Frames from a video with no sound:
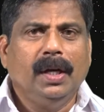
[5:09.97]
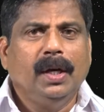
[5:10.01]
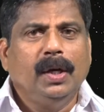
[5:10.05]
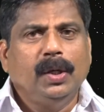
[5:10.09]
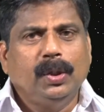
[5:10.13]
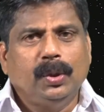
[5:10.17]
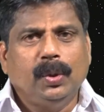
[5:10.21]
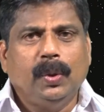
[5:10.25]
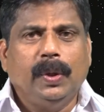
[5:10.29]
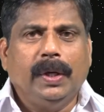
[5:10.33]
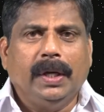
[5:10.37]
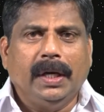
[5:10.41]

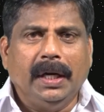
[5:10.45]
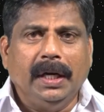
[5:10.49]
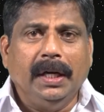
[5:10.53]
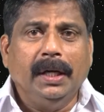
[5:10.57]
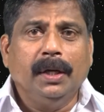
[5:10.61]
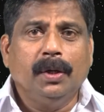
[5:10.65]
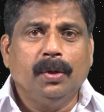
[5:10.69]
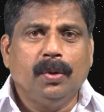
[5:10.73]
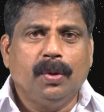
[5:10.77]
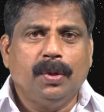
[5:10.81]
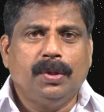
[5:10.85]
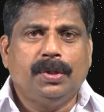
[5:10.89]
So a radio
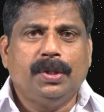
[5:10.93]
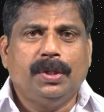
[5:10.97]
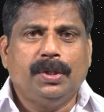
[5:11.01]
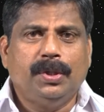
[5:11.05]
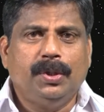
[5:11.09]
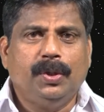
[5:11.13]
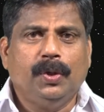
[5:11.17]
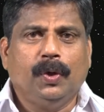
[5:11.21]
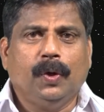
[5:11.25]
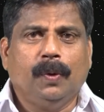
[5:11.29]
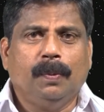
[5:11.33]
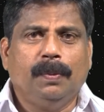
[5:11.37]
announcer's
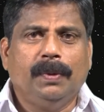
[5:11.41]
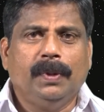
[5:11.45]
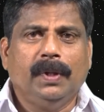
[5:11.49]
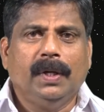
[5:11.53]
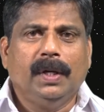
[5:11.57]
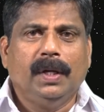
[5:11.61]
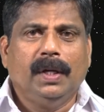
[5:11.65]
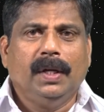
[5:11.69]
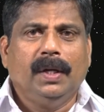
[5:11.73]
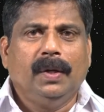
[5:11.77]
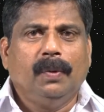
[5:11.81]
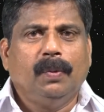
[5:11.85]
job
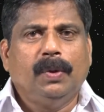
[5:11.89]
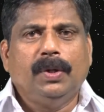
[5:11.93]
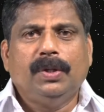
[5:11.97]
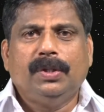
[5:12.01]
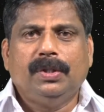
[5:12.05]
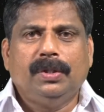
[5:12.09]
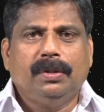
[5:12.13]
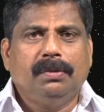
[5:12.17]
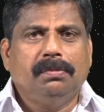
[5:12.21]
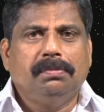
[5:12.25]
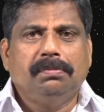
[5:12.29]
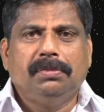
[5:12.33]

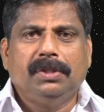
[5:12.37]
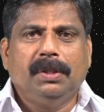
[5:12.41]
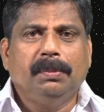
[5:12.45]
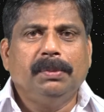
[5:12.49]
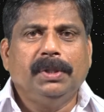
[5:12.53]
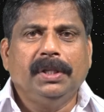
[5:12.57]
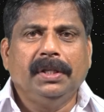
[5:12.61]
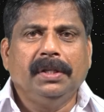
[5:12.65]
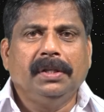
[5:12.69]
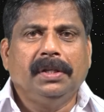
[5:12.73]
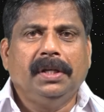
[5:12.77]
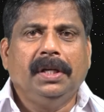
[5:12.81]
was
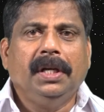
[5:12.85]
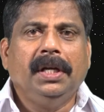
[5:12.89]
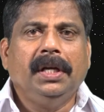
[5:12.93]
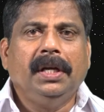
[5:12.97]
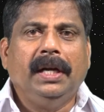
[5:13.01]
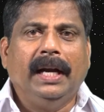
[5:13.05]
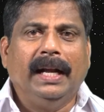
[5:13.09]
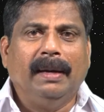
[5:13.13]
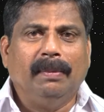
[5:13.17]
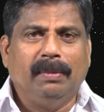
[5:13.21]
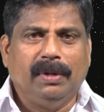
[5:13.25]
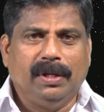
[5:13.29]
something really
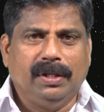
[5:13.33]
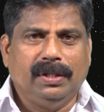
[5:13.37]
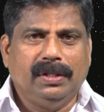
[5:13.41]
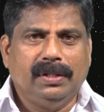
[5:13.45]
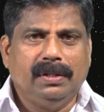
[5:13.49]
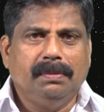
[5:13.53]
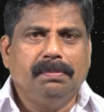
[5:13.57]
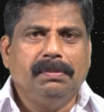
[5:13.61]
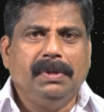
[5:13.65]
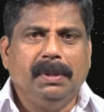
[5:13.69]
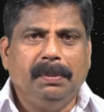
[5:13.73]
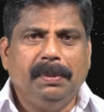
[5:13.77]
glamorous,
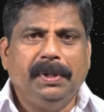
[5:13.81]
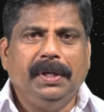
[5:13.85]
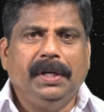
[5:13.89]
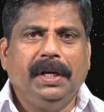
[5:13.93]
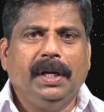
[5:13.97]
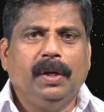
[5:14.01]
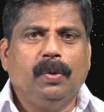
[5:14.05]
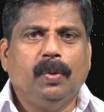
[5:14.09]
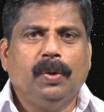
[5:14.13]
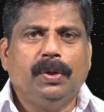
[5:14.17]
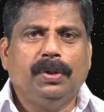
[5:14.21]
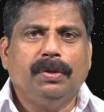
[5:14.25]
maybe
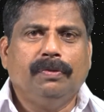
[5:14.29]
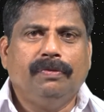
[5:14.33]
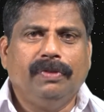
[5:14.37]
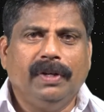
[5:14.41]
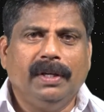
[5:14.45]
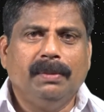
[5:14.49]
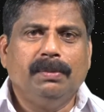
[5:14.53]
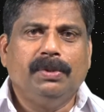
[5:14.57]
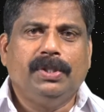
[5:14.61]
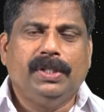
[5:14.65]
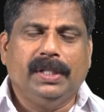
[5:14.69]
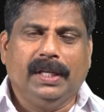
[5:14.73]
equal to
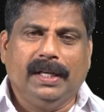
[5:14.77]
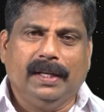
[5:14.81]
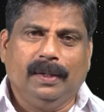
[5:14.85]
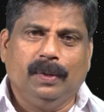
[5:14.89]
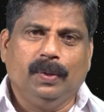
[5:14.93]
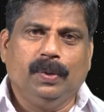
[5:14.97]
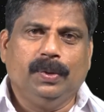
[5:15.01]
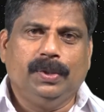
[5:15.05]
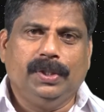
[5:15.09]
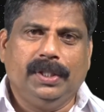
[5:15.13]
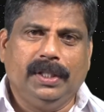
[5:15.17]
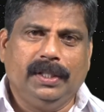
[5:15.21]
film star
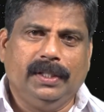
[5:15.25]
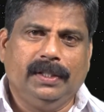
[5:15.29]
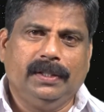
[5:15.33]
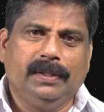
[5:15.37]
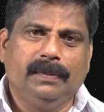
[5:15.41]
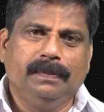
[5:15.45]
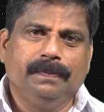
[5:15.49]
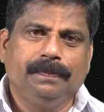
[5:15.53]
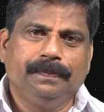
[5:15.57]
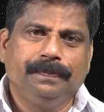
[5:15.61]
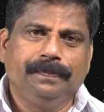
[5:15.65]
those days.